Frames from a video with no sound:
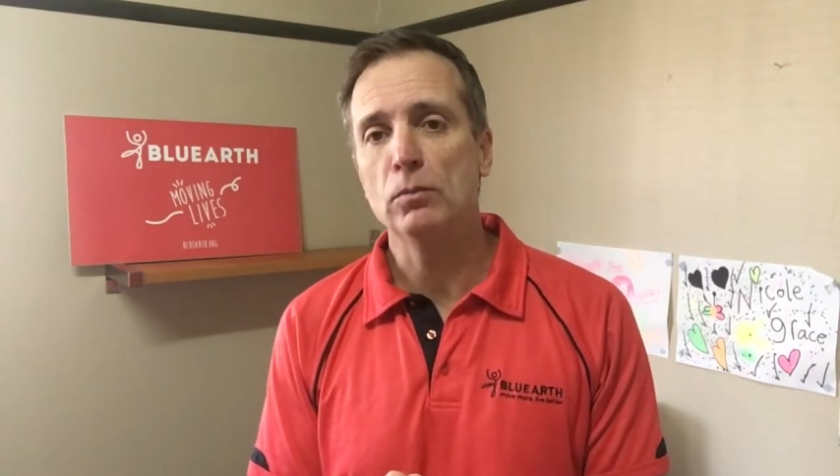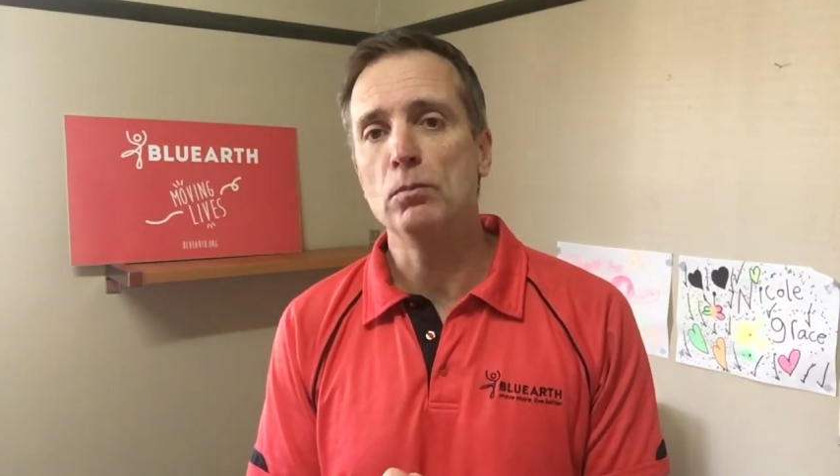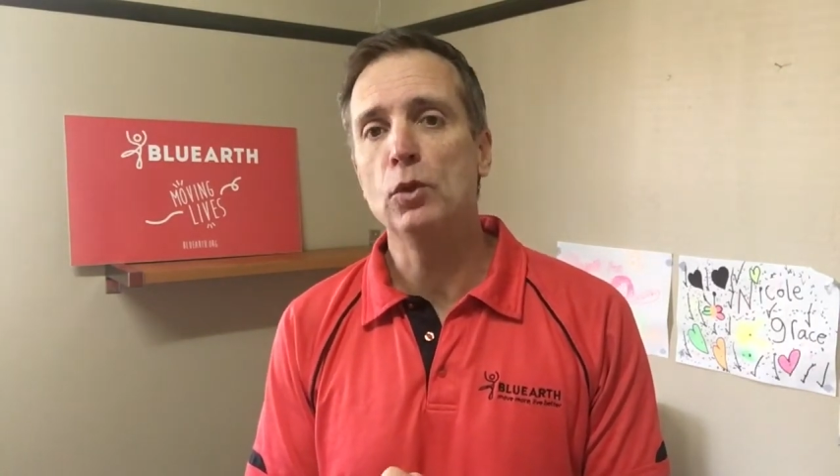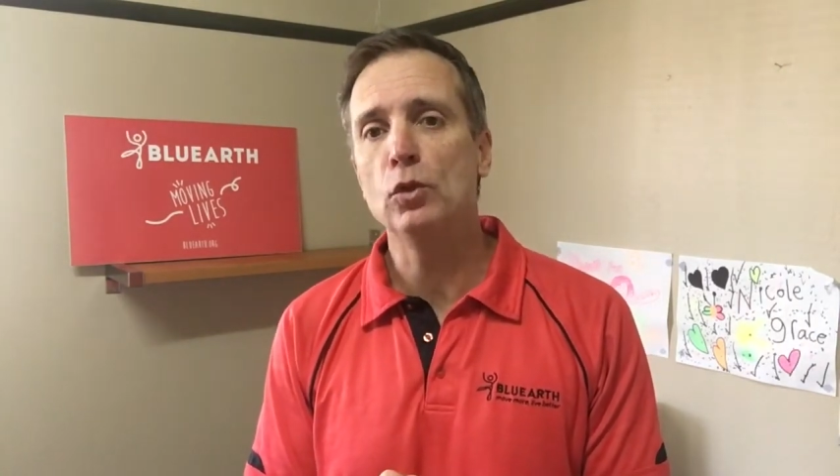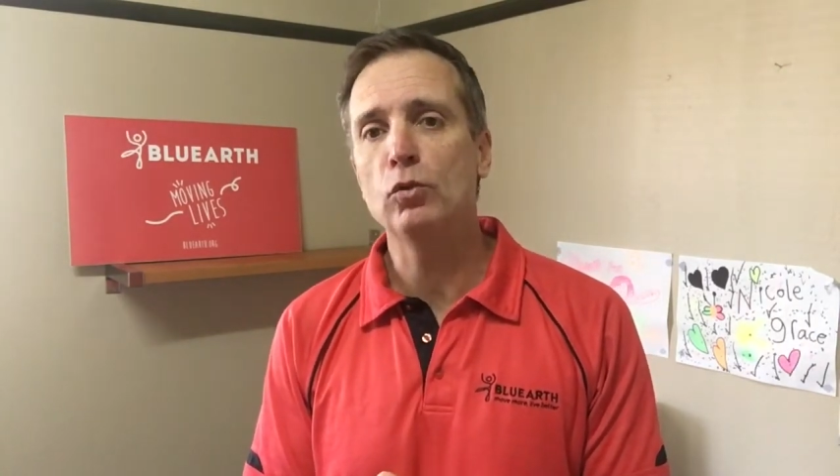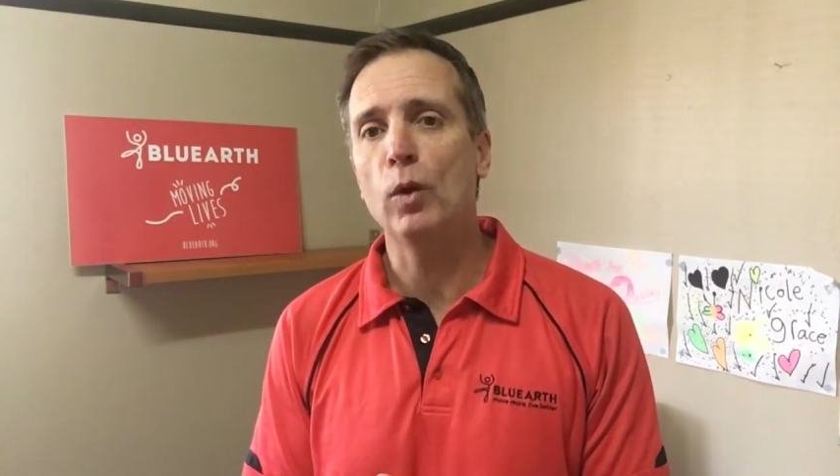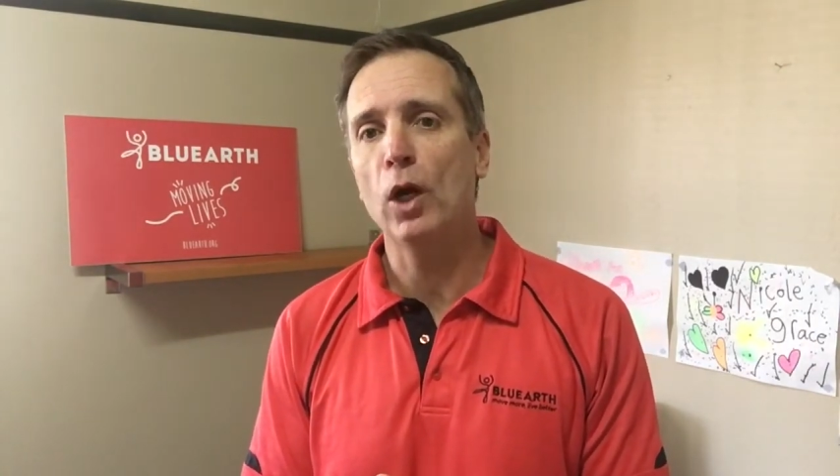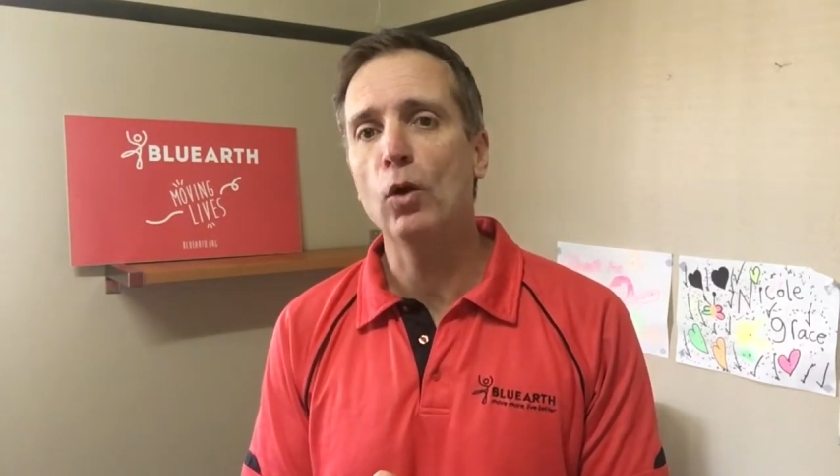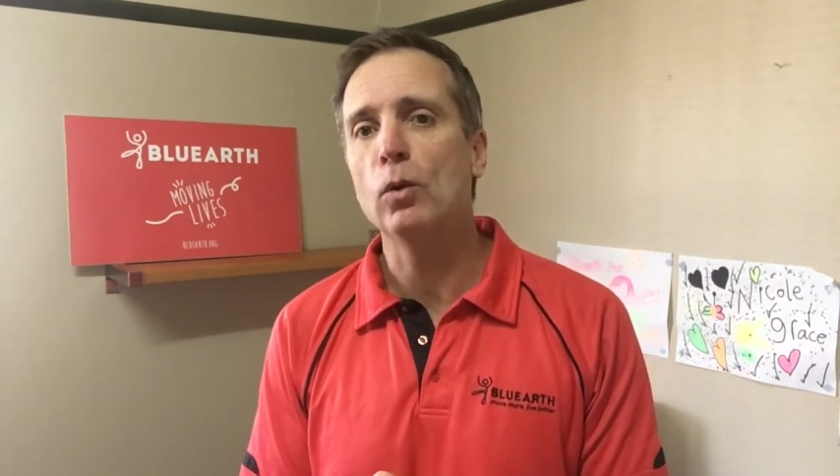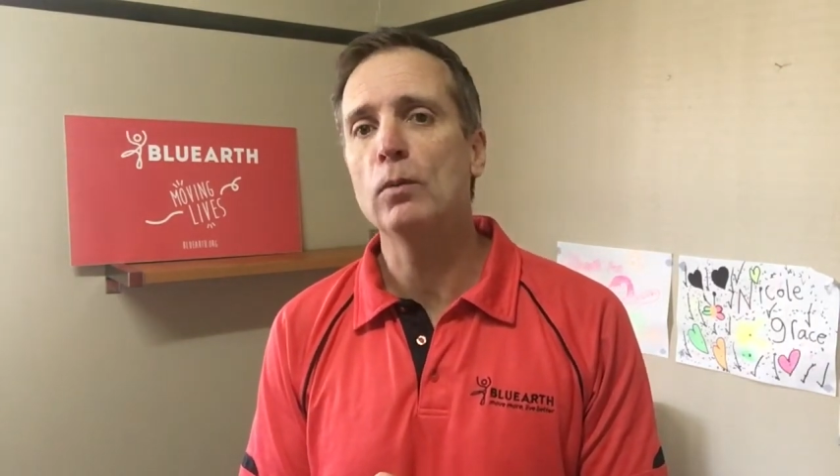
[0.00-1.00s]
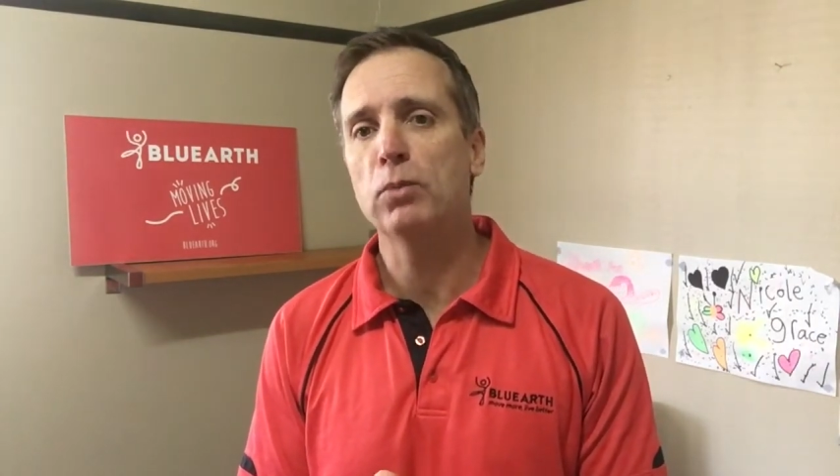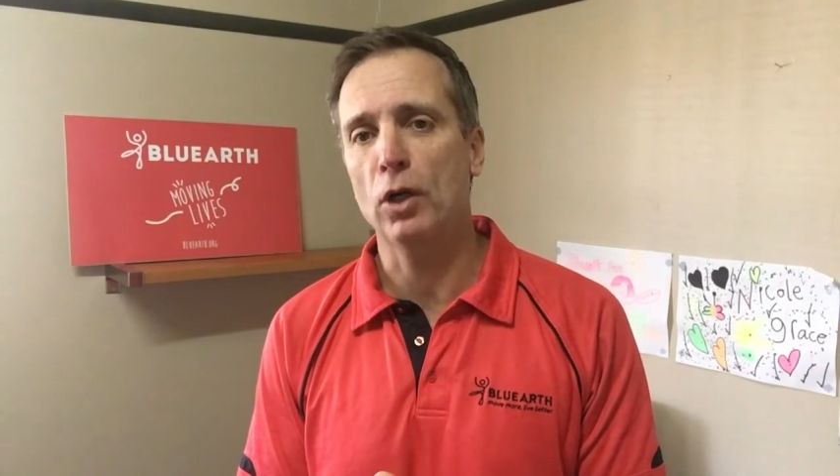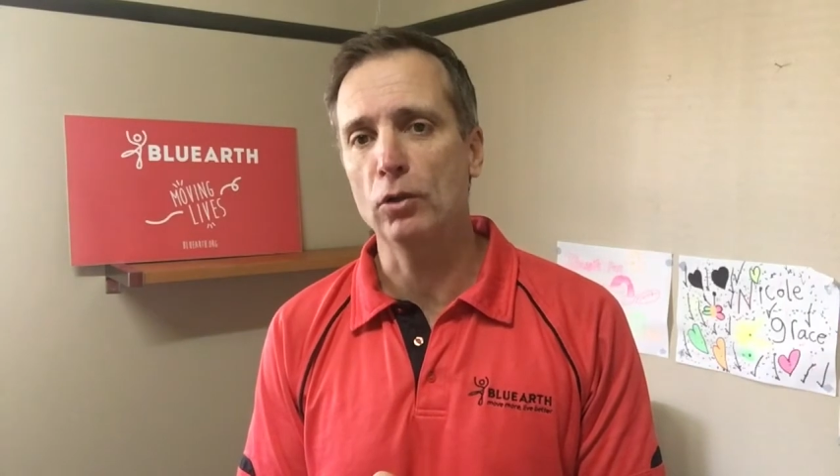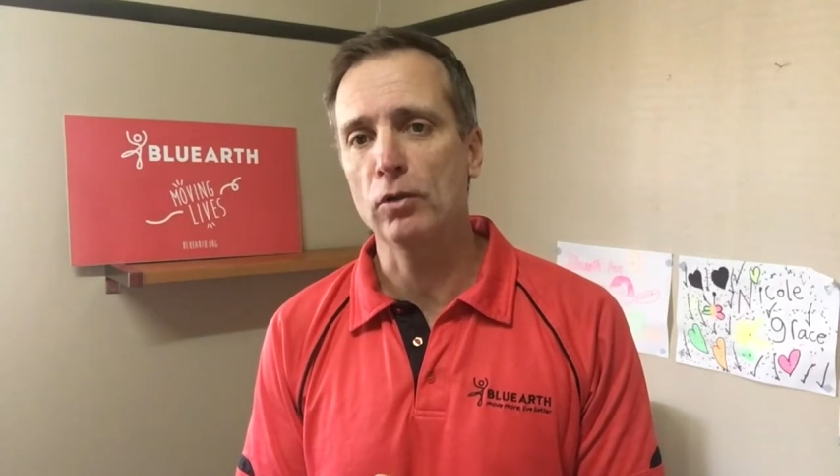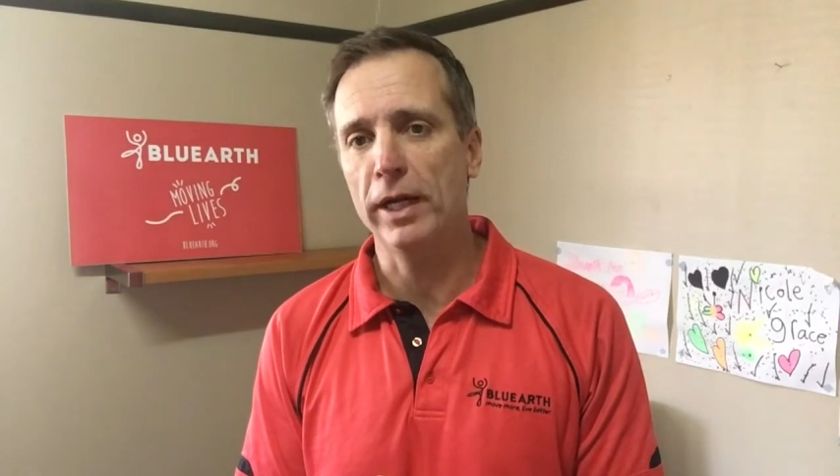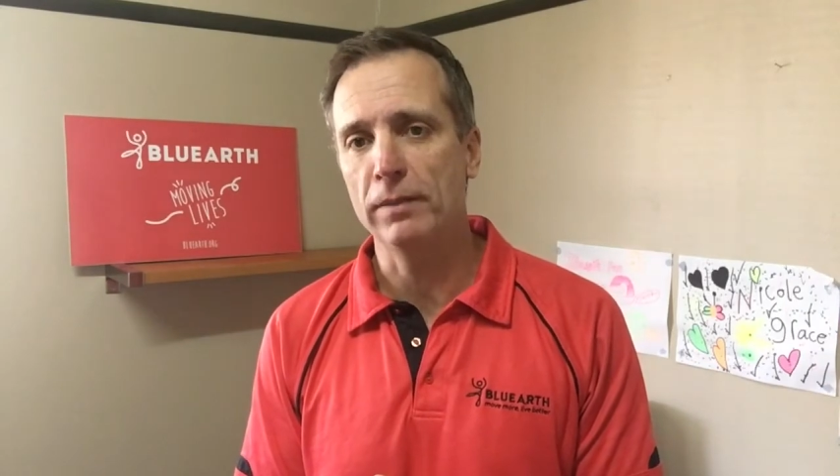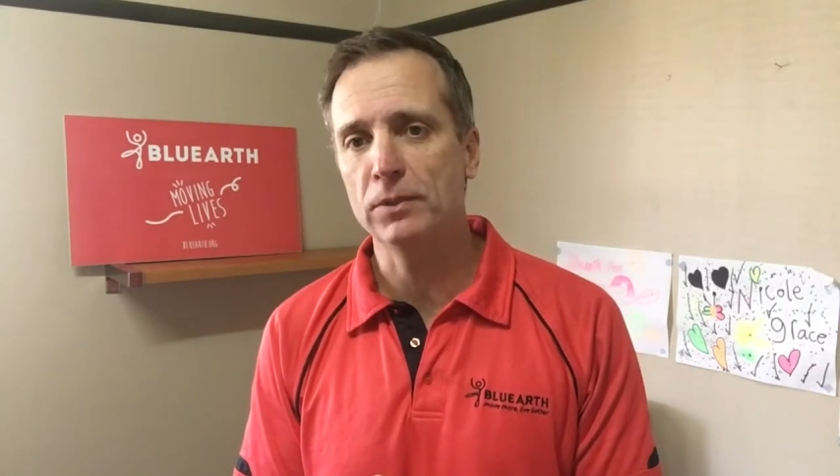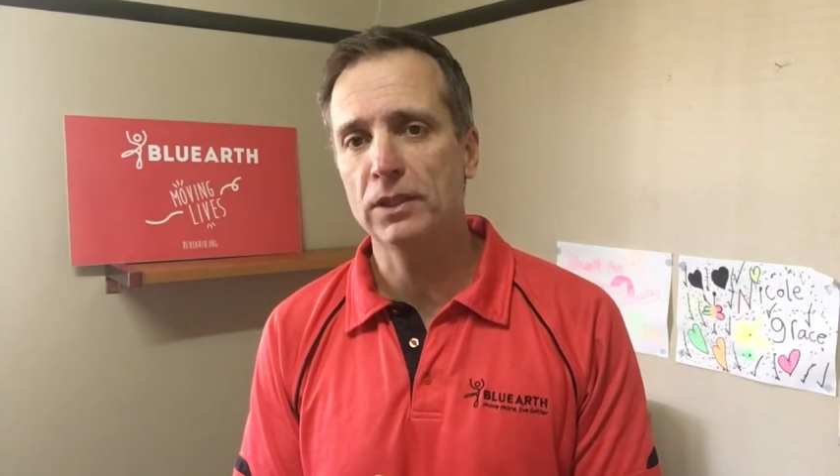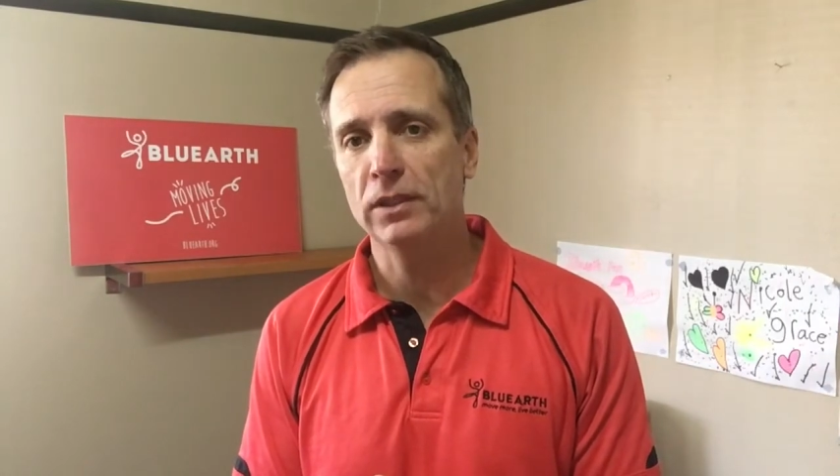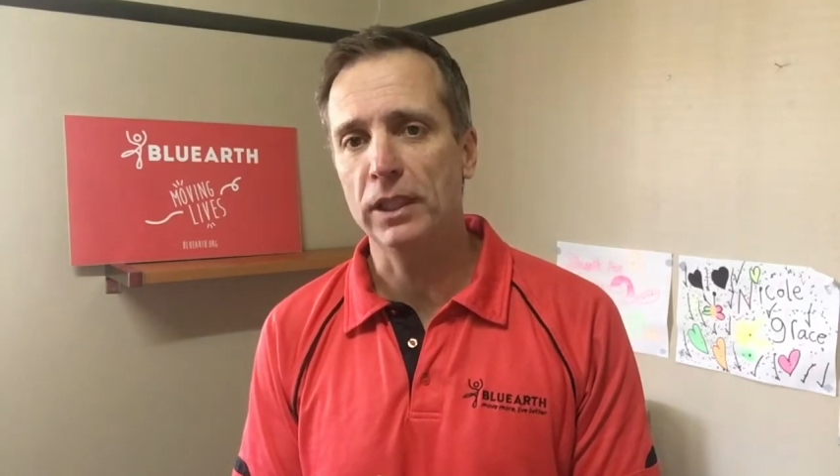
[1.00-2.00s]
Move Well programs